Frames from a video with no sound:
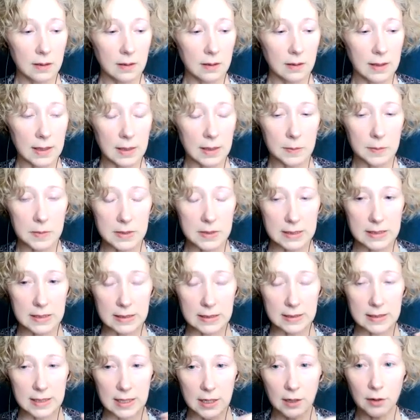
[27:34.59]
them
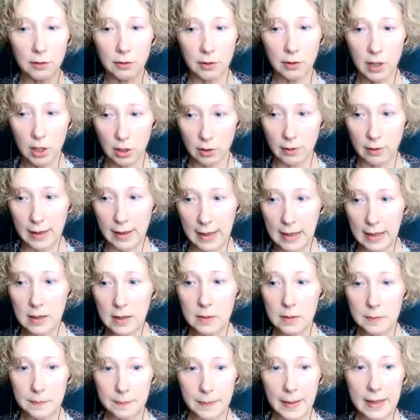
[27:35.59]
deteriorate
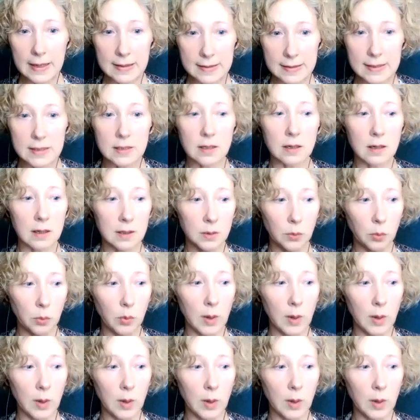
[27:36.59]
based on